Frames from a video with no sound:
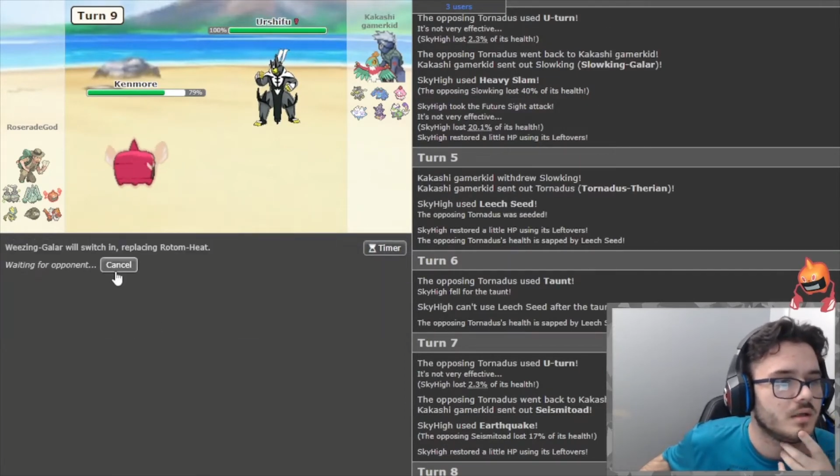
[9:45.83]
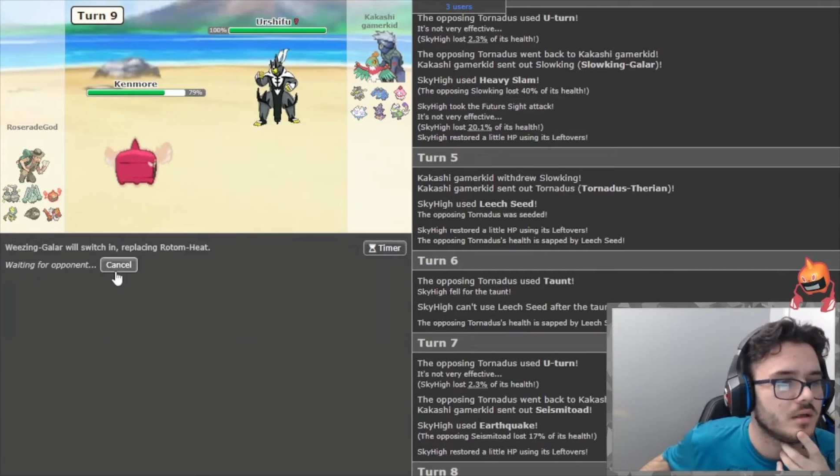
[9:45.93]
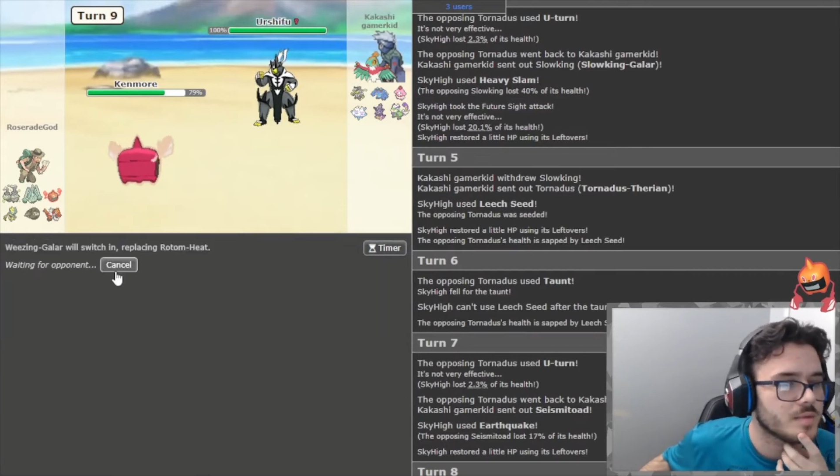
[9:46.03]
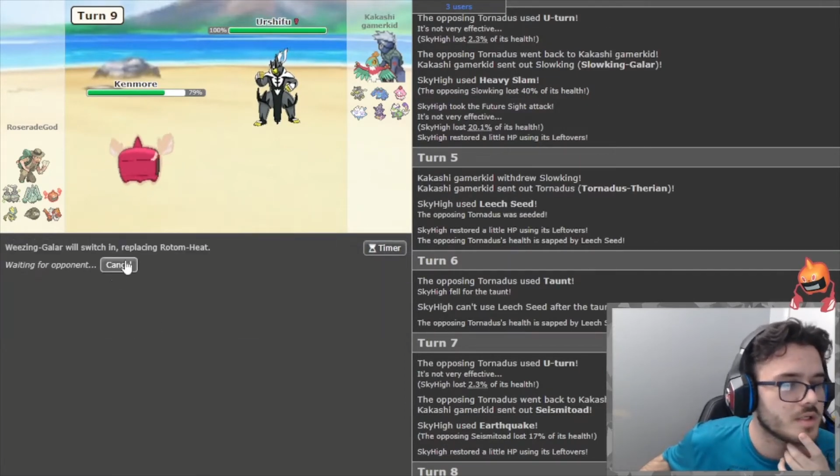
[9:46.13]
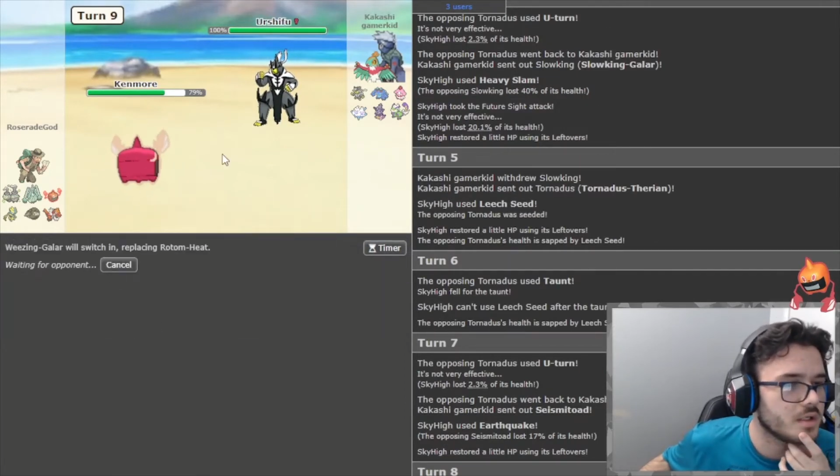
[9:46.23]
Or
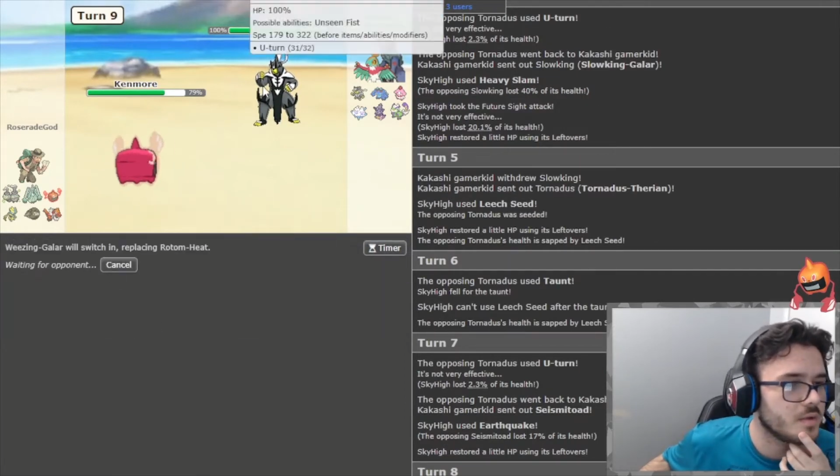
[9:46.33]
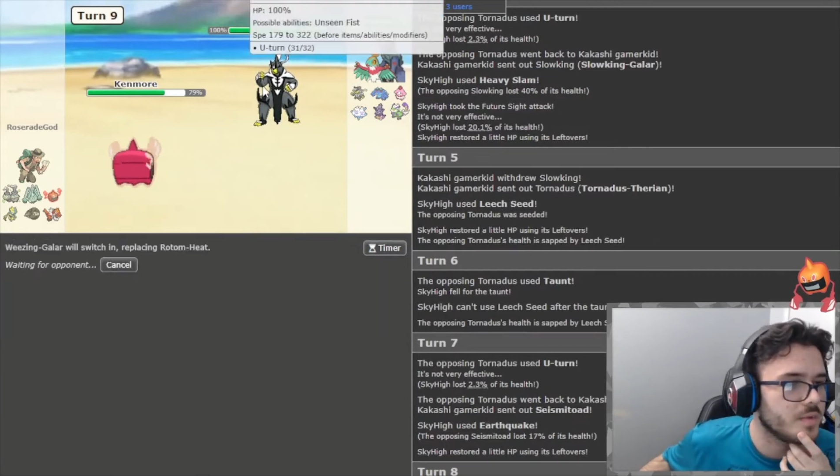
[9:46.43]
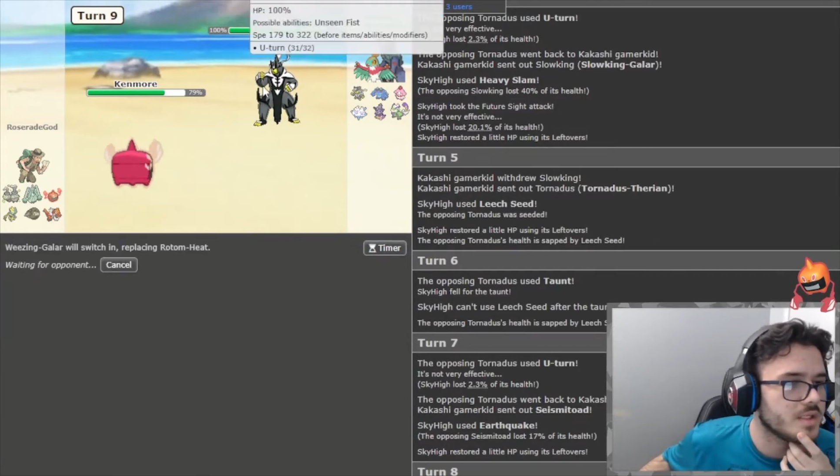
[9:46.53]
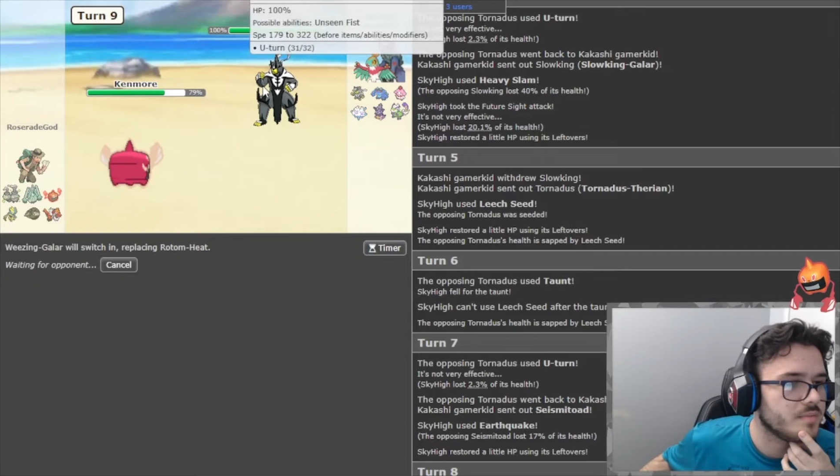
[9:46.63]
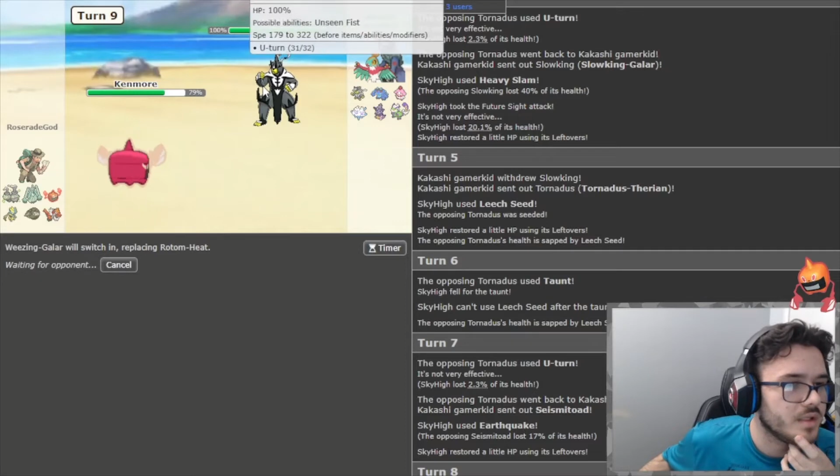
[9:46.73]
I'm just going to go into
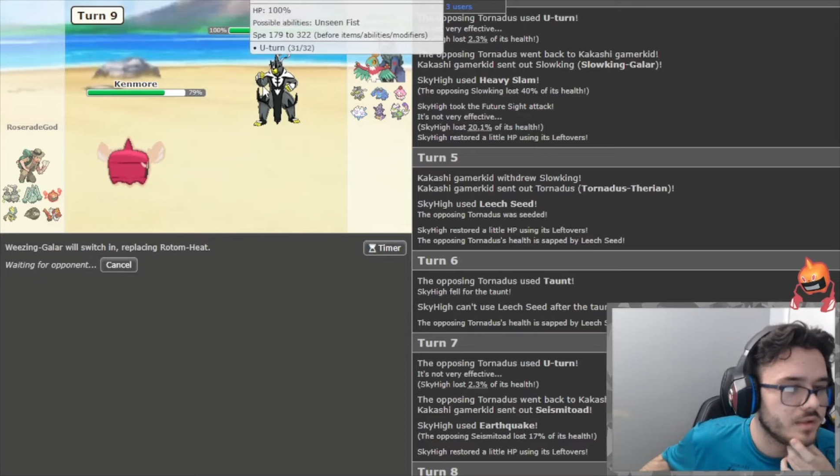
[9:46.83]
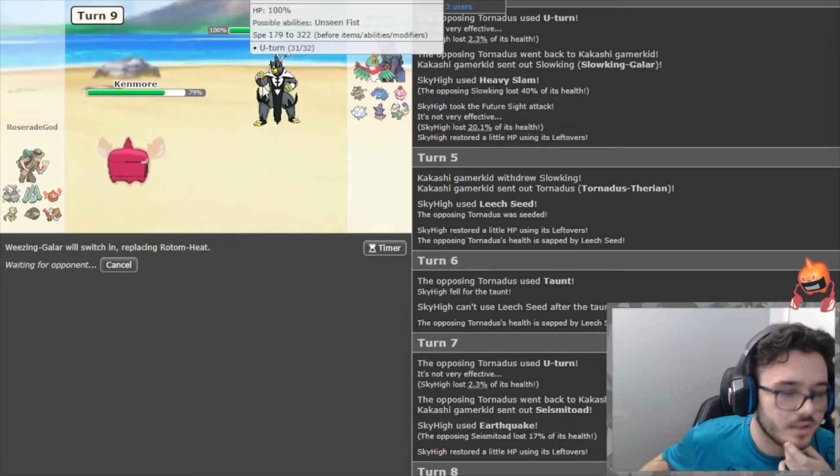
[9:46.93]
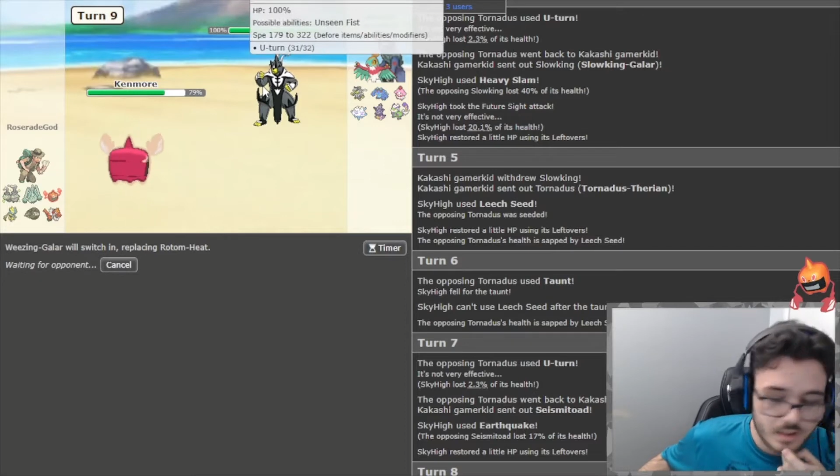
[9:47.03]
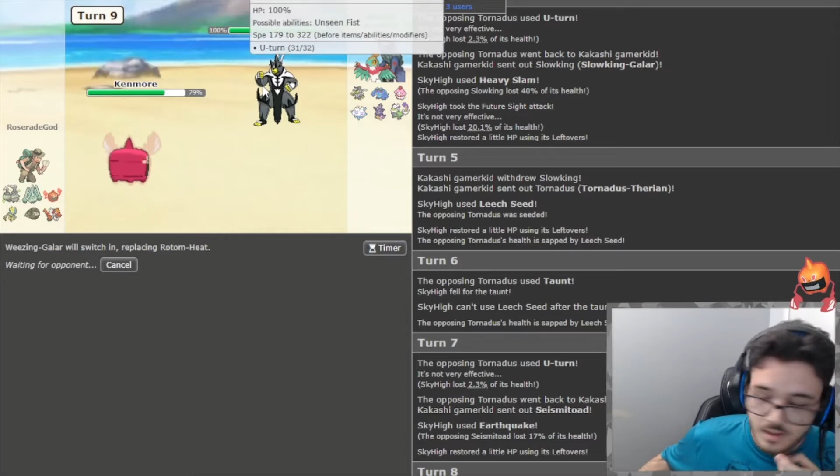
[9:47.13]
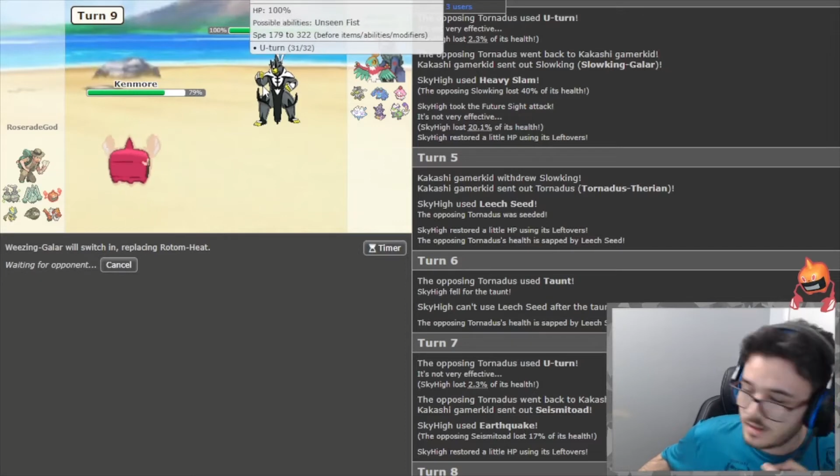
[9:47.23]
Weezing,
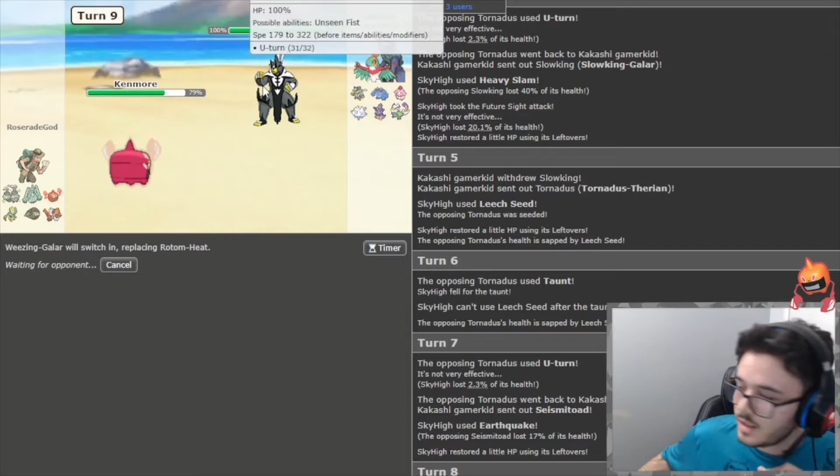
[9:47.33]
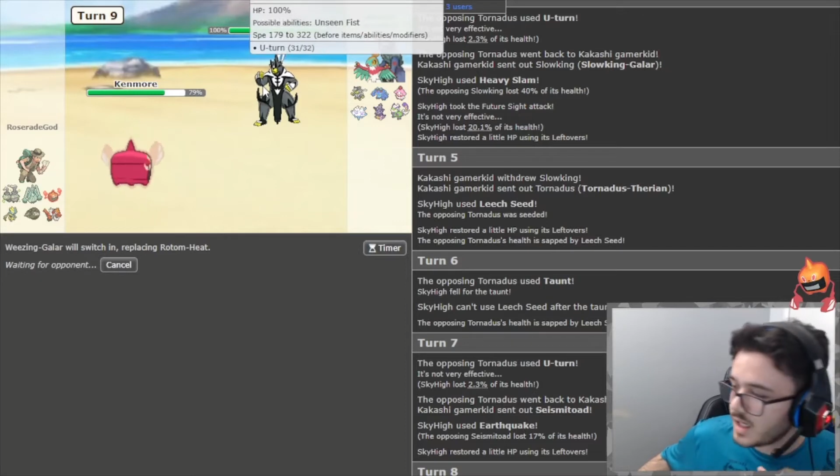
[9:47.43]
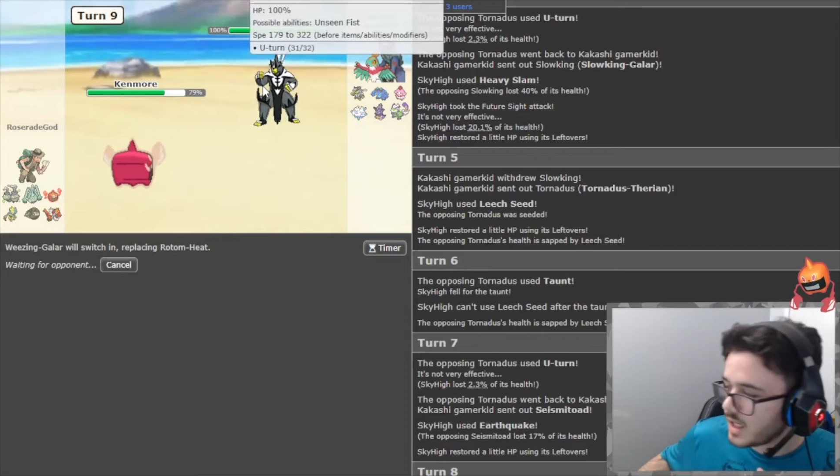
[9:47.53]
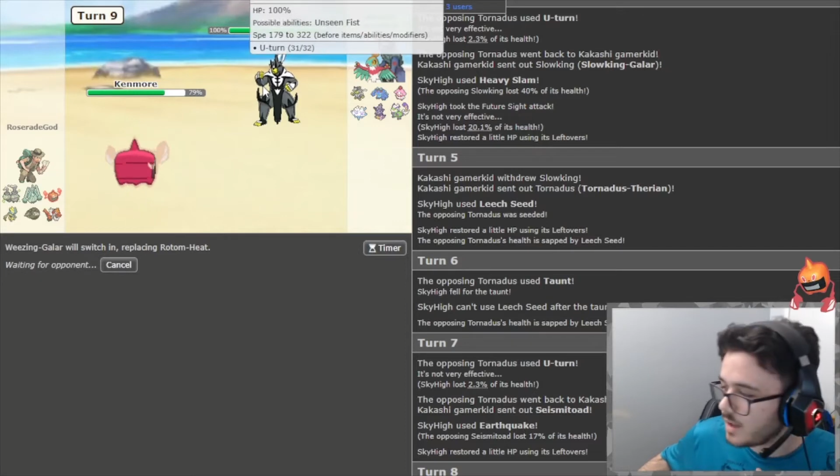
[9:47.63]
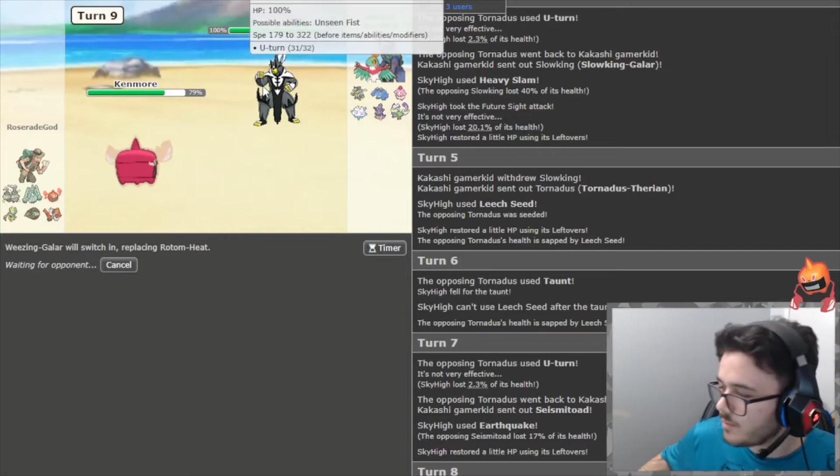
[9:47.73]
period.
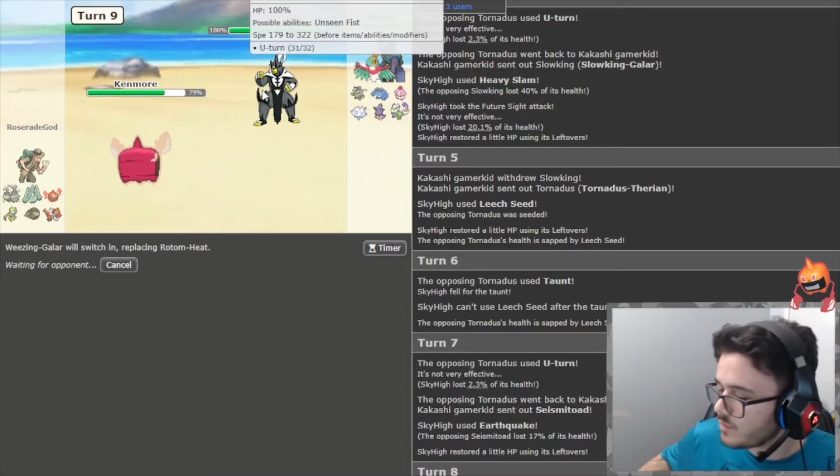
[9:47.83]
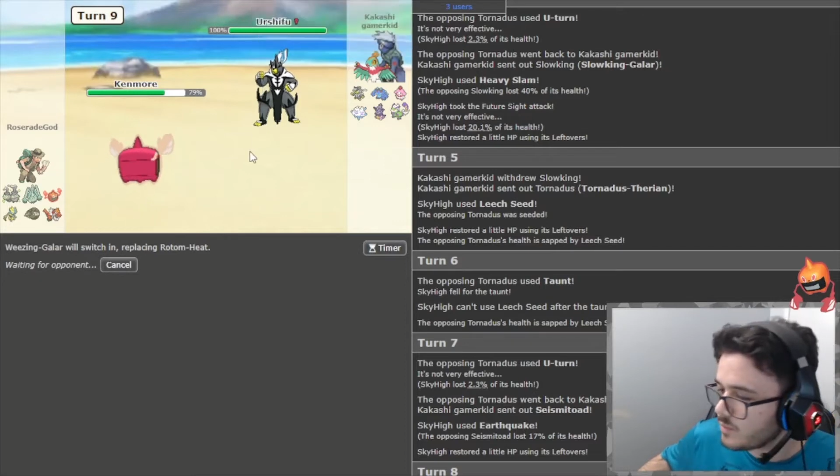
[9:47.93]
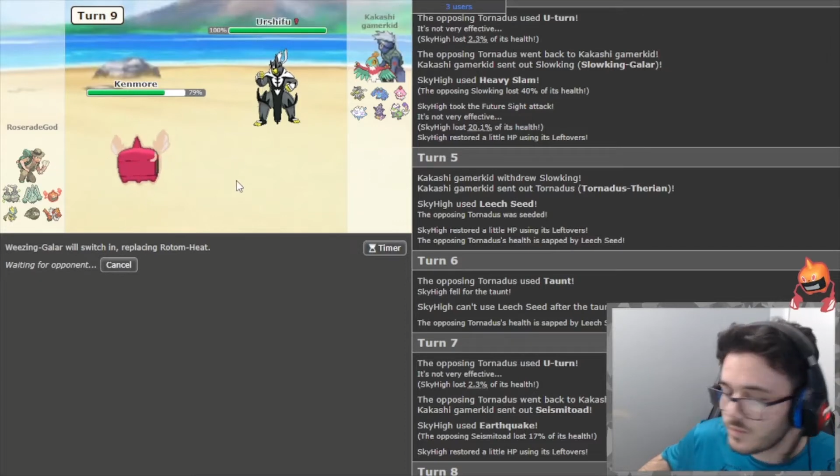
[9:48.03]
Um,